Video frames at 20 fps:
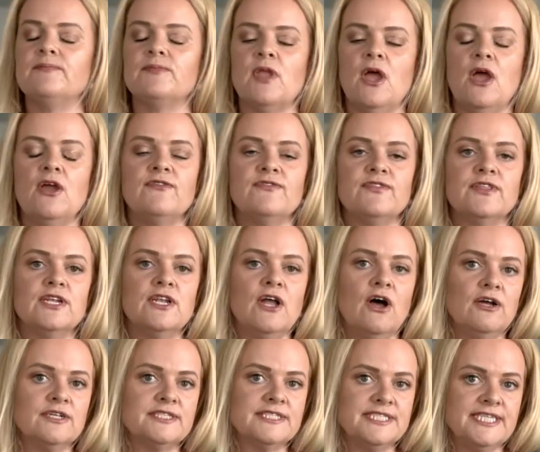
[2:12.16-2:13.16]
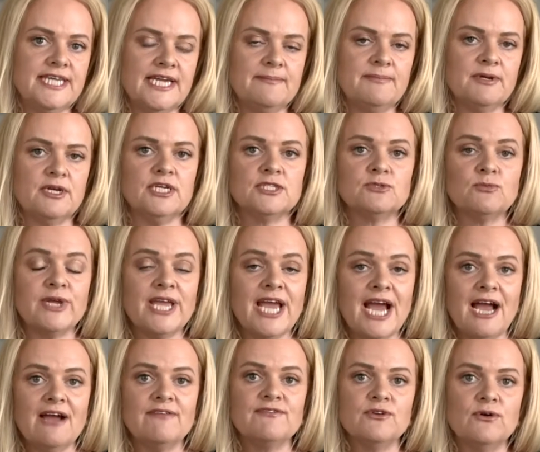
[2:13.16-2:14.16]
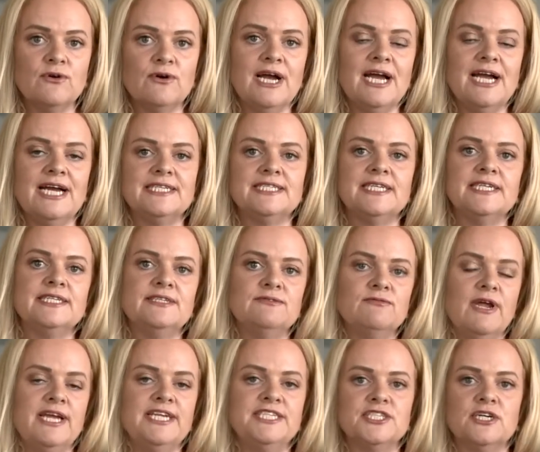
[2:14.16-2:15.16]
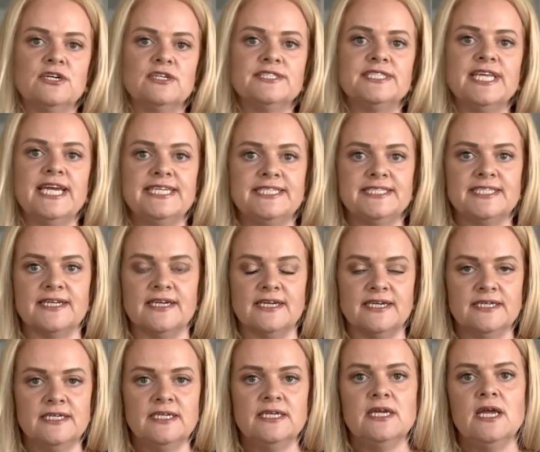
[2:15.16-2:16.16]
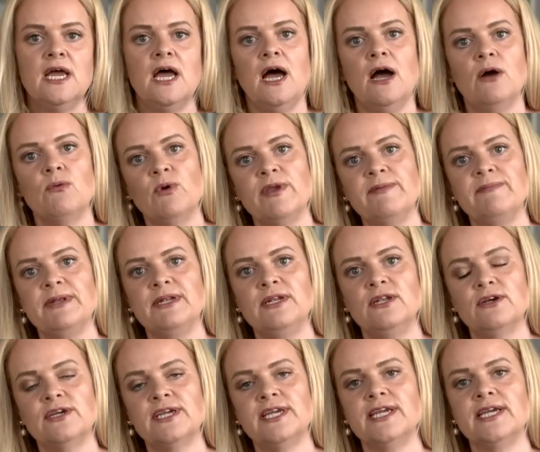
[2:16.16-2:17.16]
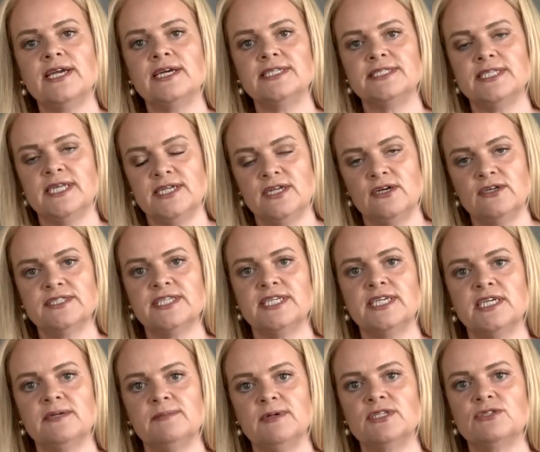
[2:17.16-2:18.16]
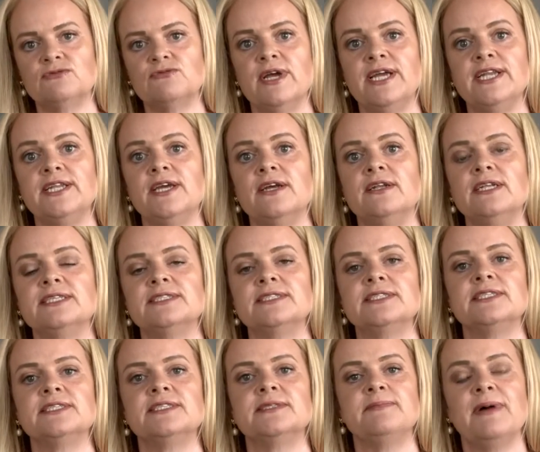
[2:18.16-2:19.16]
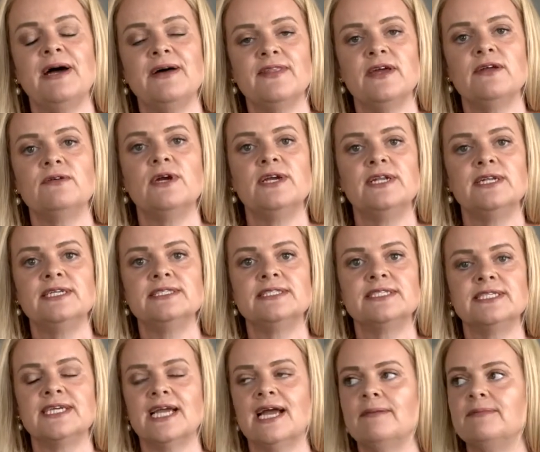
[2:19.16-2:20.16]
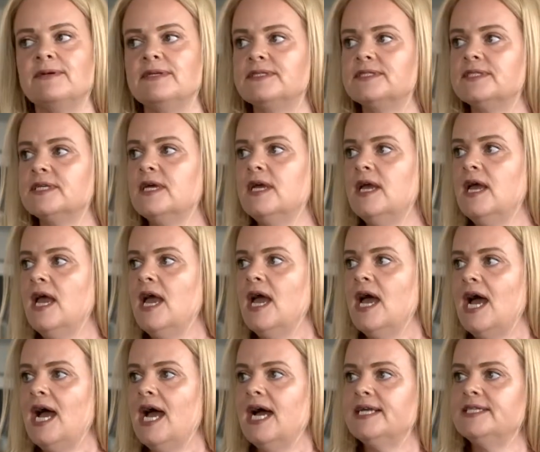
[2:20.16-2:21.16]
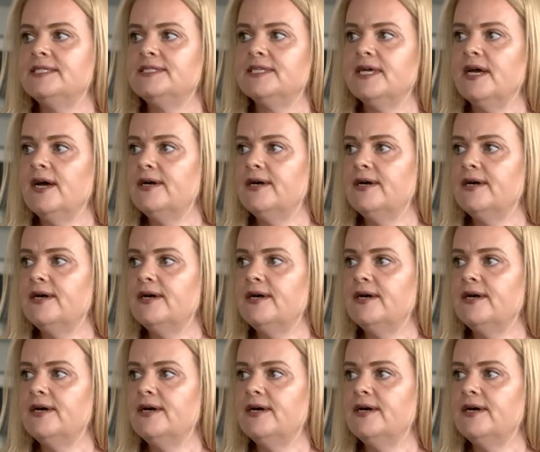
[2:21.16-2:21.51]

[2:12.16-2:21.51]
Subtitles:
over the last year, because we have not had any radar data, we've been looking at and asking commercial radio listeners about their own listening habits. And